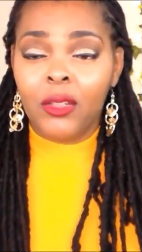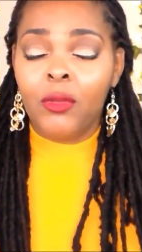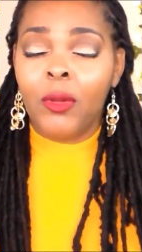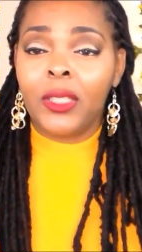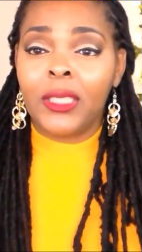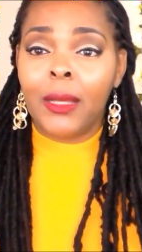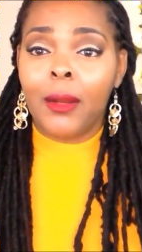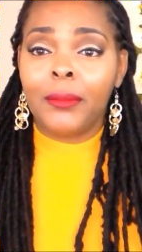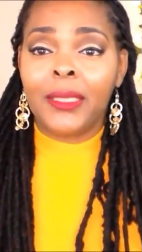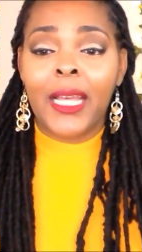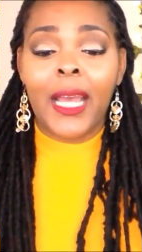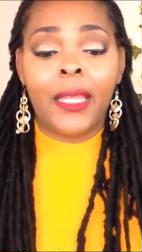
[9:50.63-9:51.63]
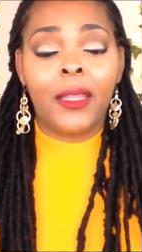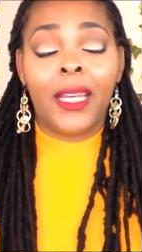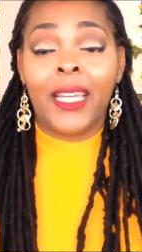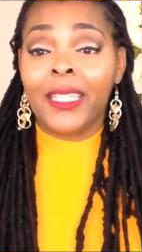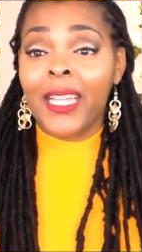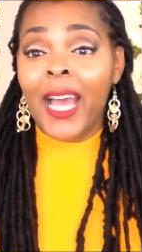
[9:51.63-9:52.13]
You understand what I'm saying?
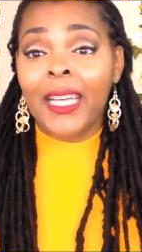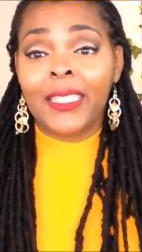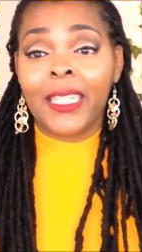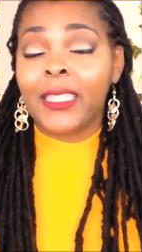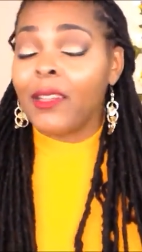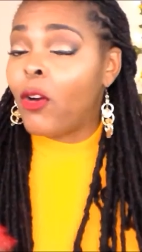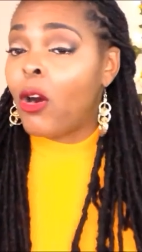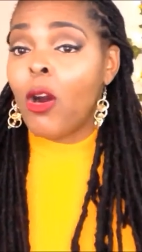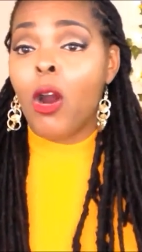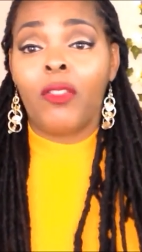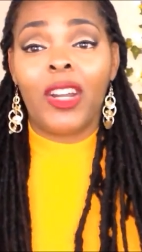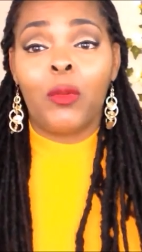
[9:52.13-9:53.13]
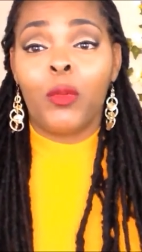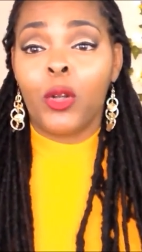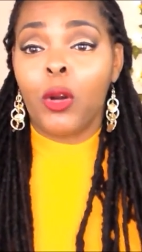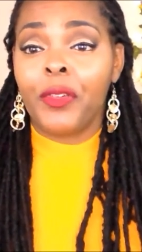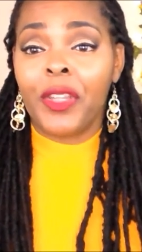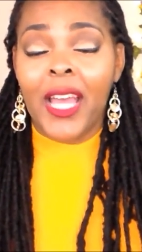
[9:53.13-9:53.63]
The elastics, I've already
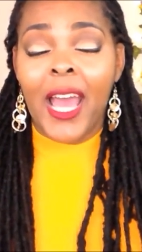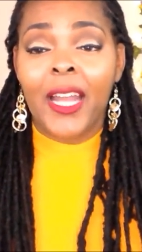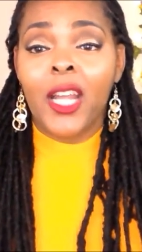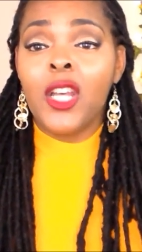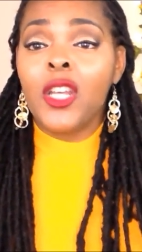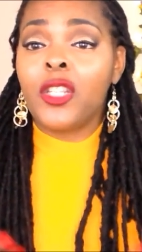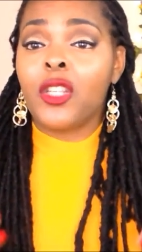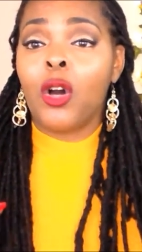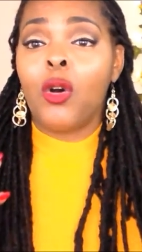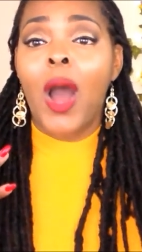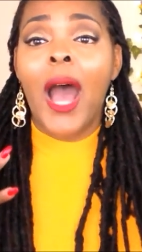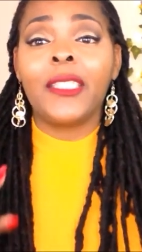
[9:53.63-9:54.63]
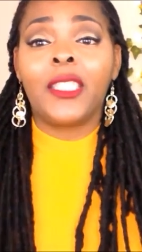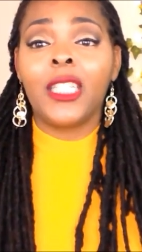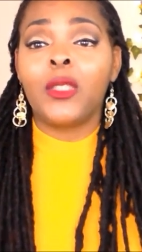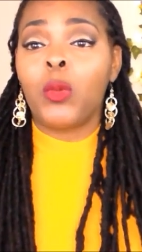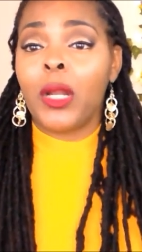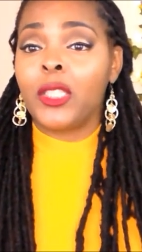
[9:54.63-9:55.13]
went over that. So I
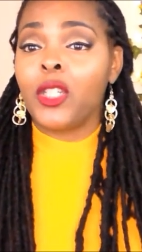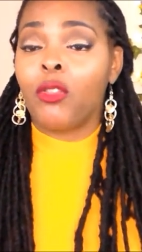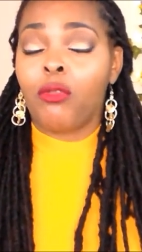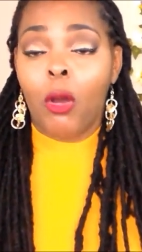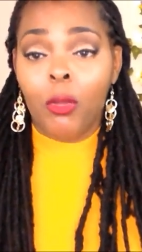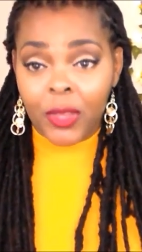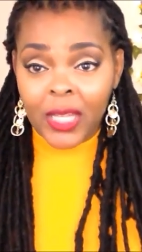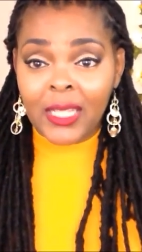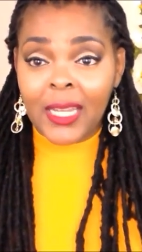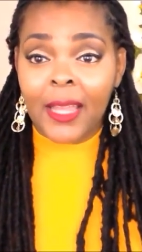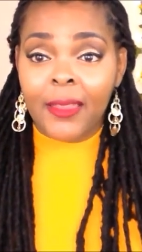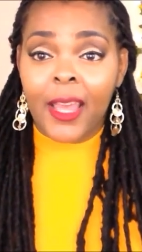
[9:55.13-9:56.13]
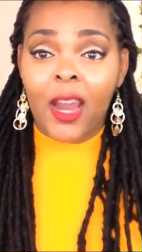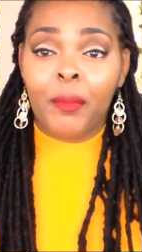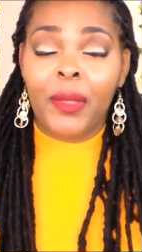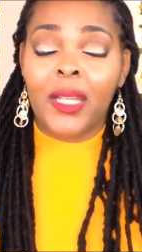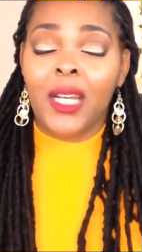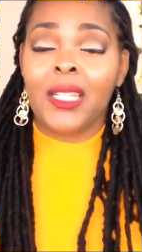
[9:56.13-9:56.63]
just wanted to throw this in
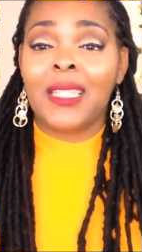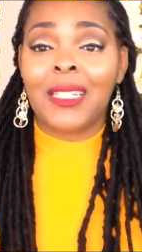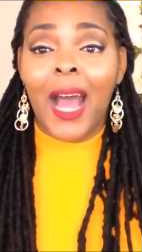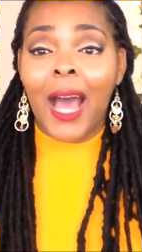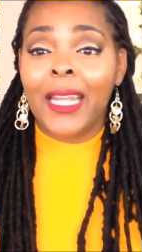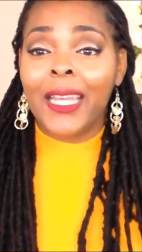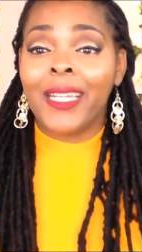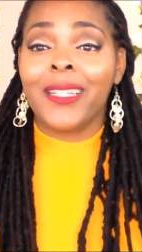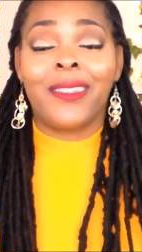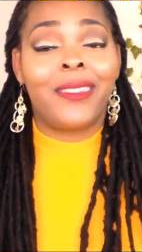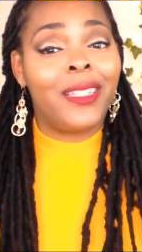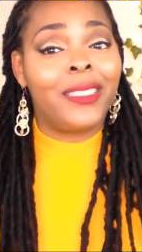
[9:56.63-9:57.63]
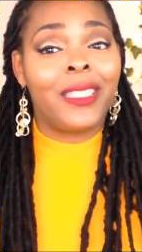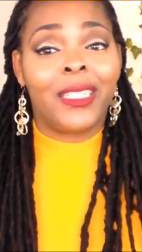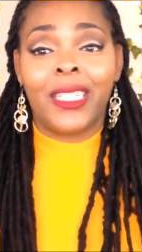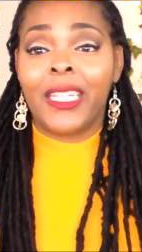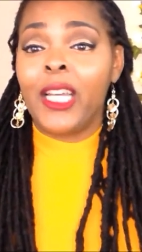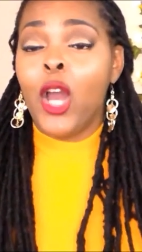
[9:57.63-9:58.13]
there because styling
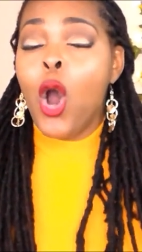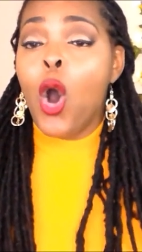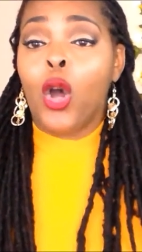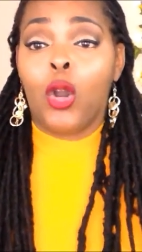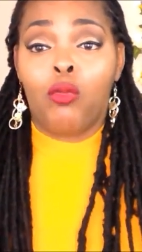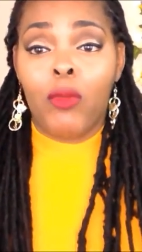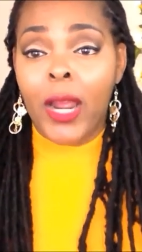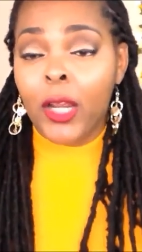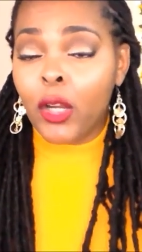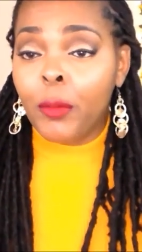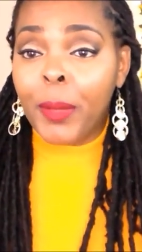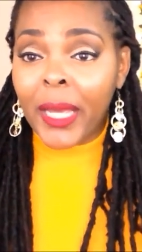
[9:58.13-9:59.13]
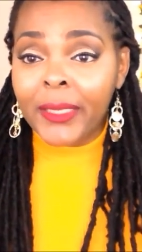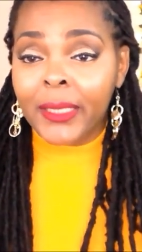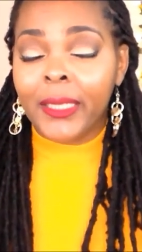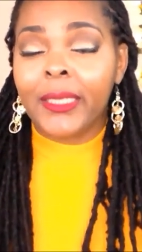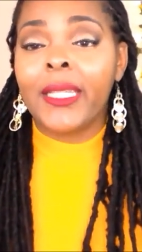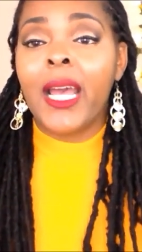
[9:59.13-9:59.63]
consistently on a regular
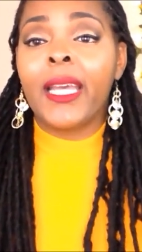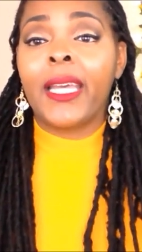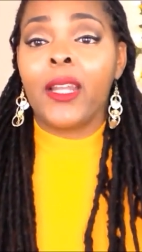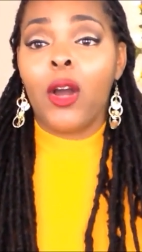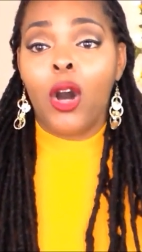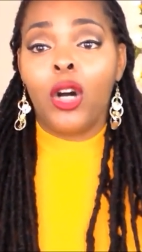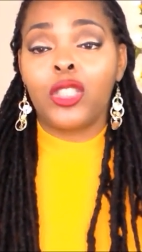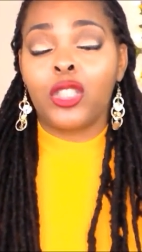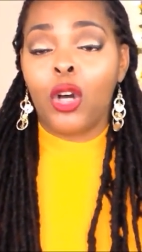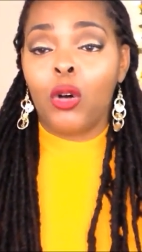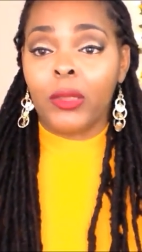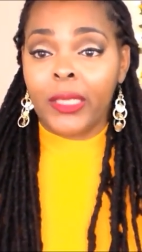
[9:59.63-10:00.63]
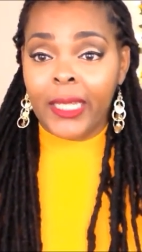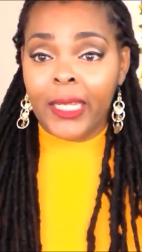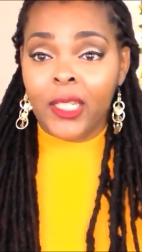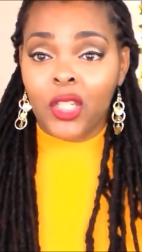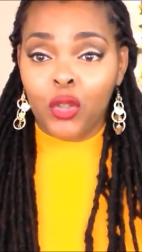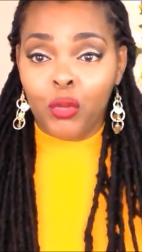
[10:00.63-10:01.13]
basis can also
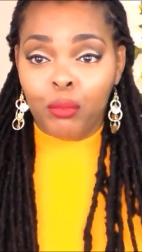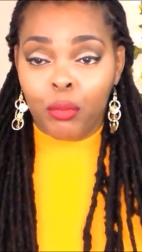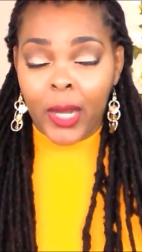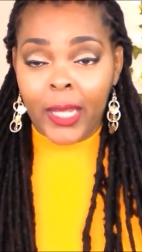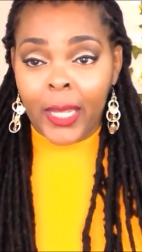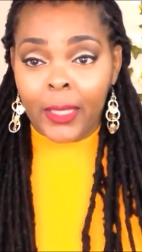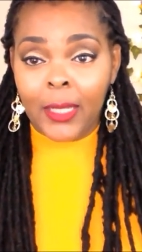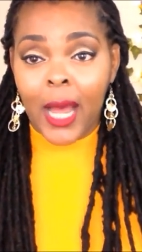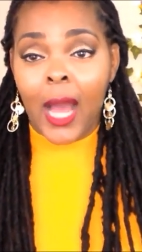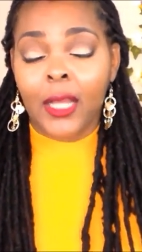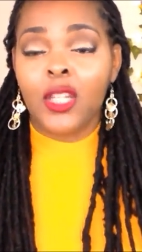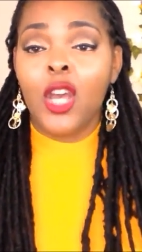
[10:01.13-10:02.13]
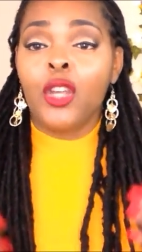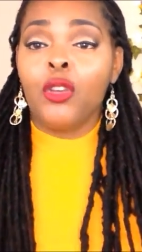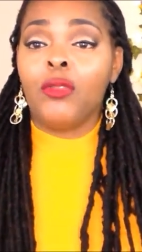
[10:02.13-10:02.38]
lead to breaking locks.